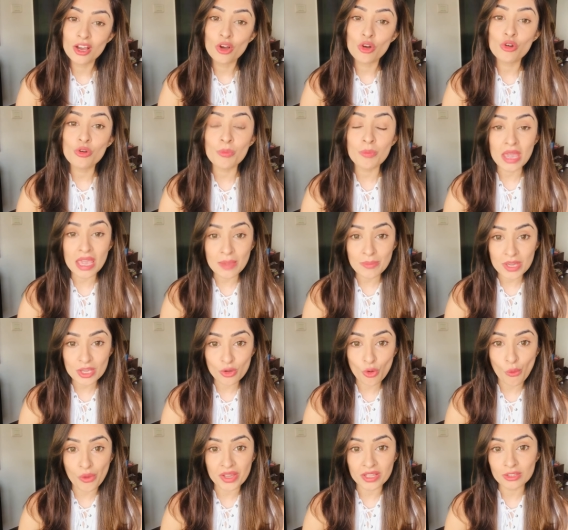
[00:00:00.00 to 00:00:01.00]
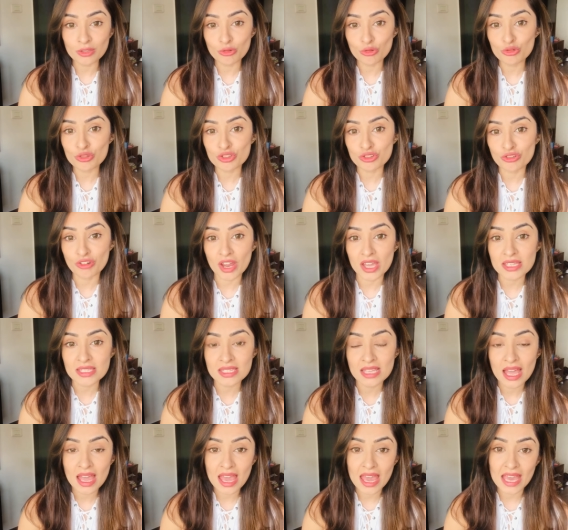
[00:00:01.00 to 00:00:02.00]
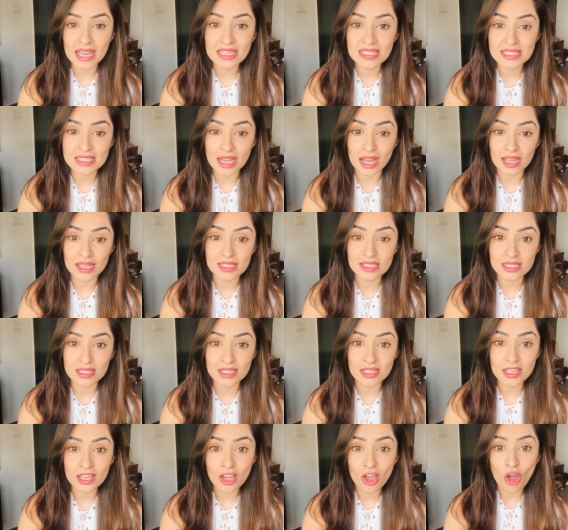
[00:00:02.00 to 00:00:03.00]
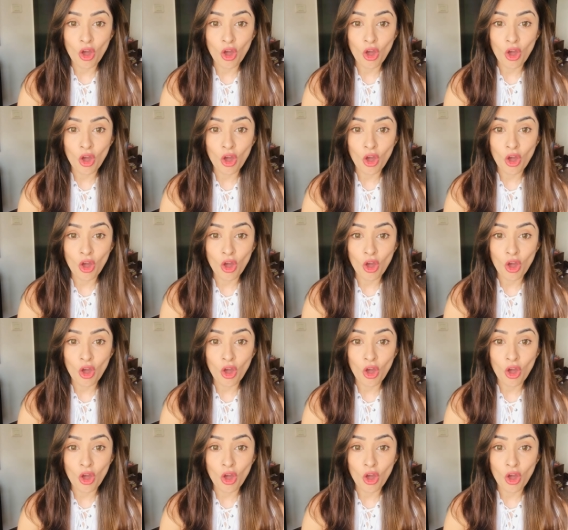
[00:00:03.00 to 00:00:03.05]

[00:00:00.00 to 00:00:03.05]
who may be going through stress, anxiety,